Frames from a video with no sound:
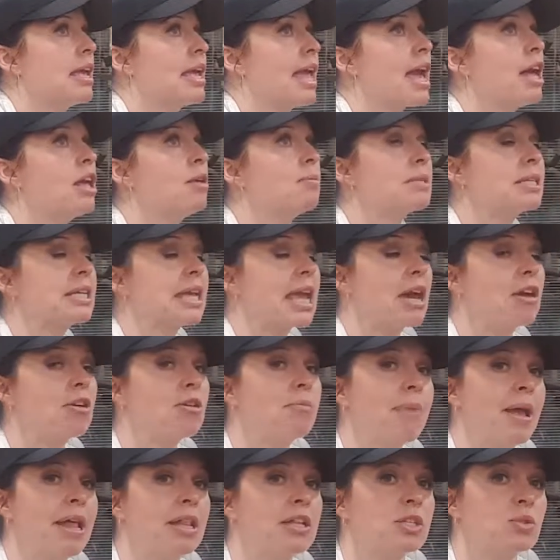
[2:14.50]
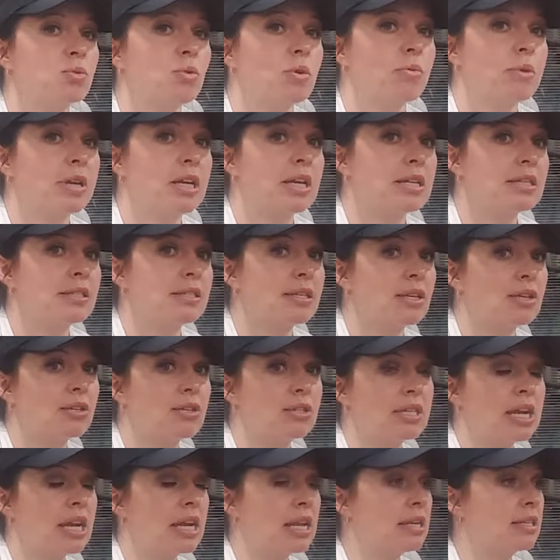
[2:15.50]
helps to counterbalance what we consider
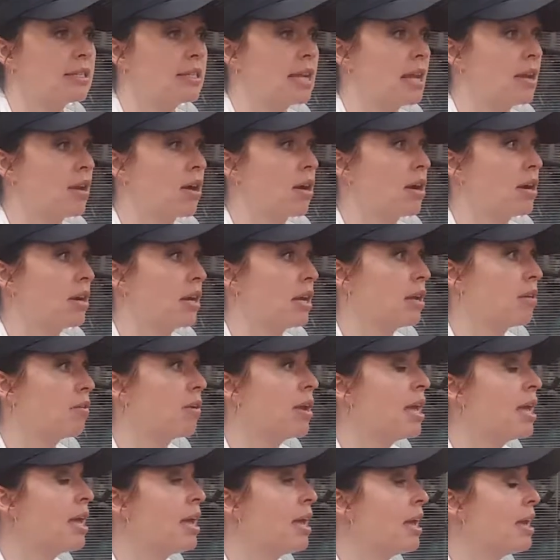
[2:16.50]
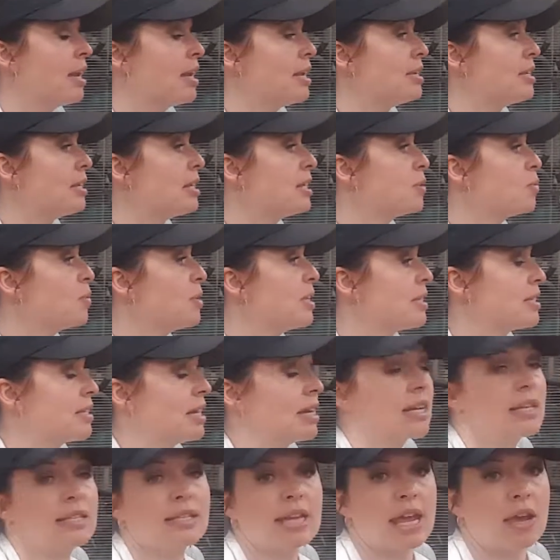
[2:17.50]
steady state cardio, and it does what
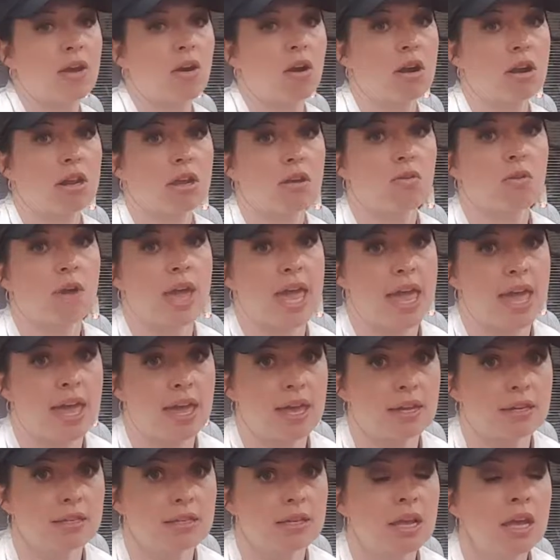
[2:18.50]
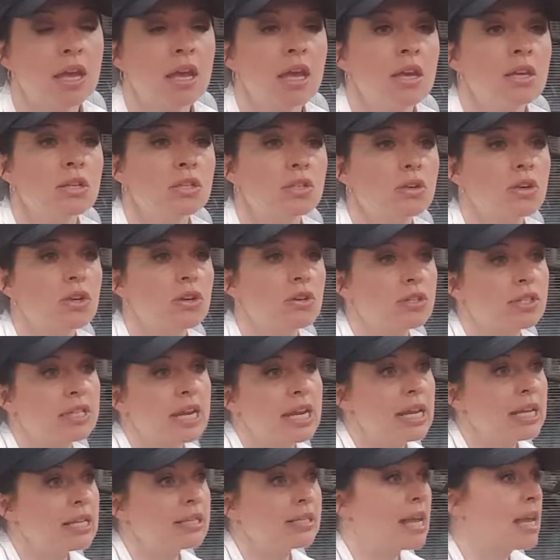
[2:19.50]
steady state cardio can't. So your
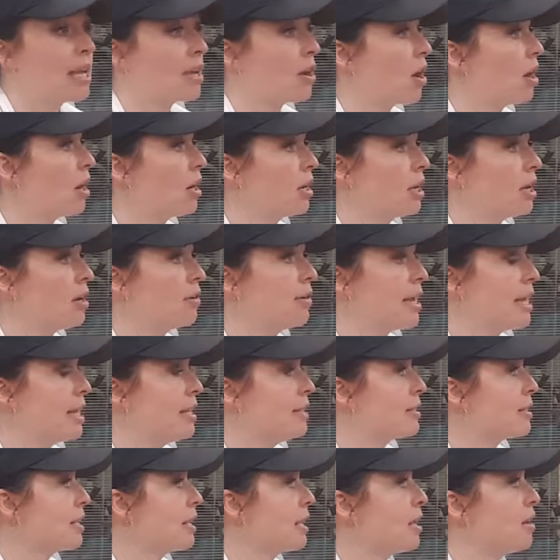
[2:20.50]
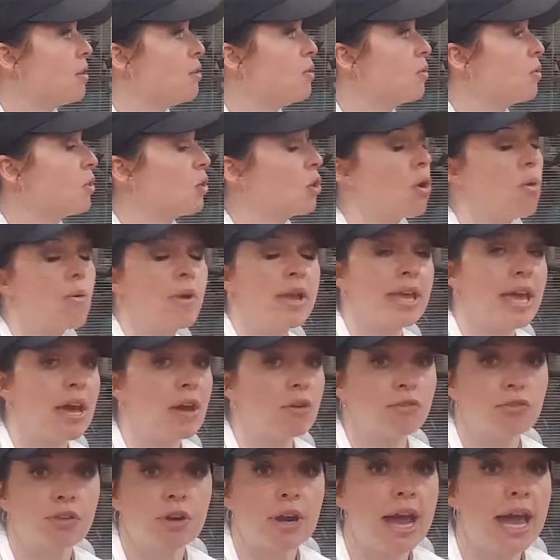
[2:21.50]
steady state cardio is, going
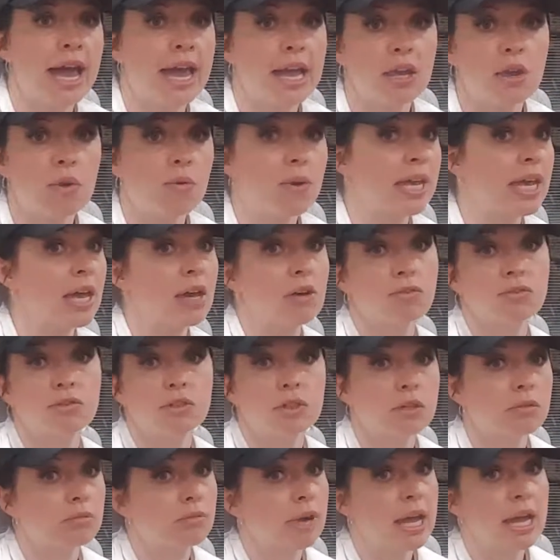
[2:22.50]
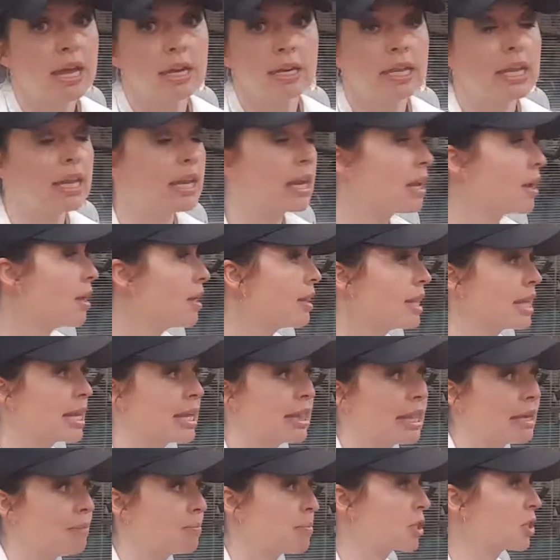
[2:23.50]
out for a hike, going out for a run, getting on the
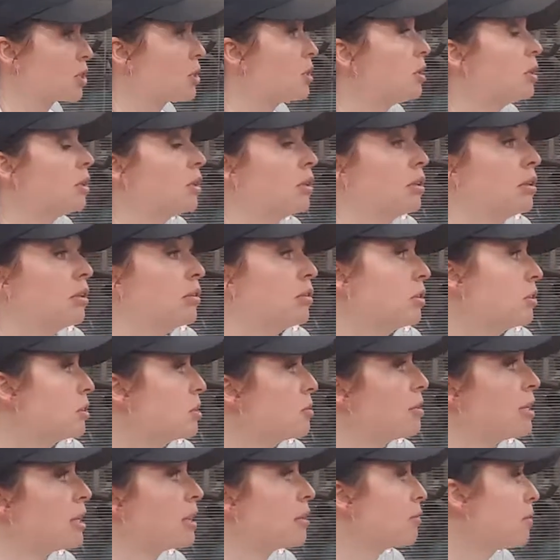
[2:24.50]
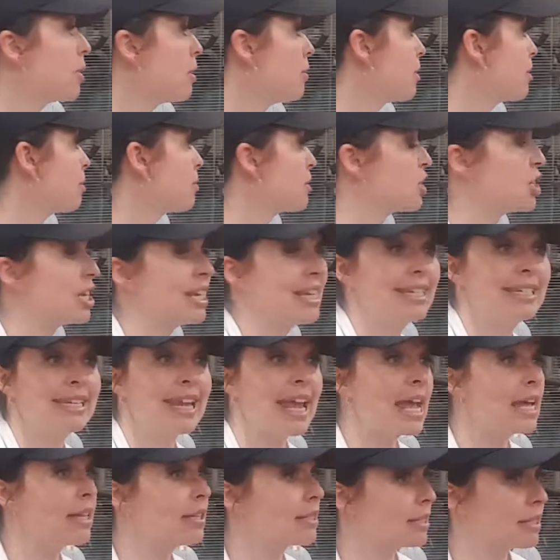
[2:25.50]
elliptical, doing the rowing machine,
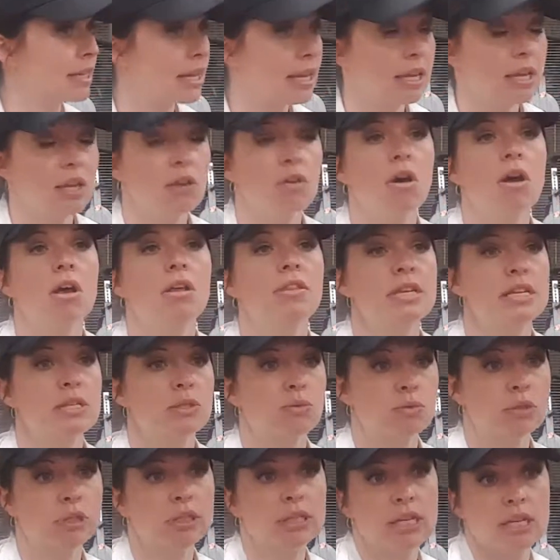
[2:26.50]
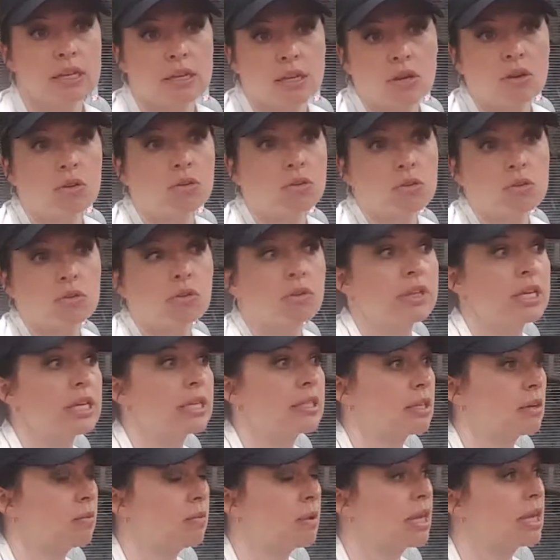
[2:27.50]
dancing, all these really, cool
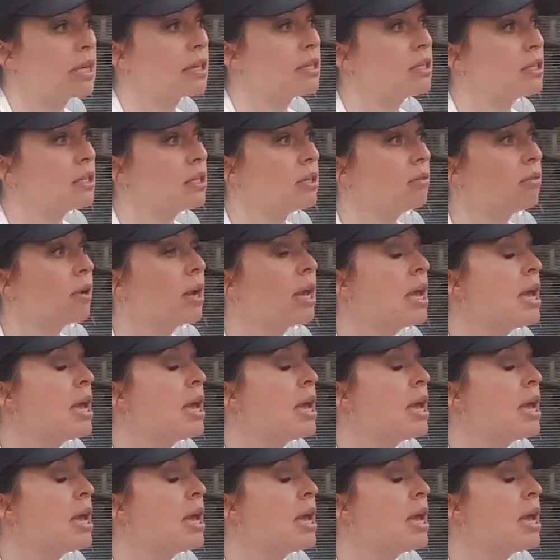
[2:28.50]
things that we can do.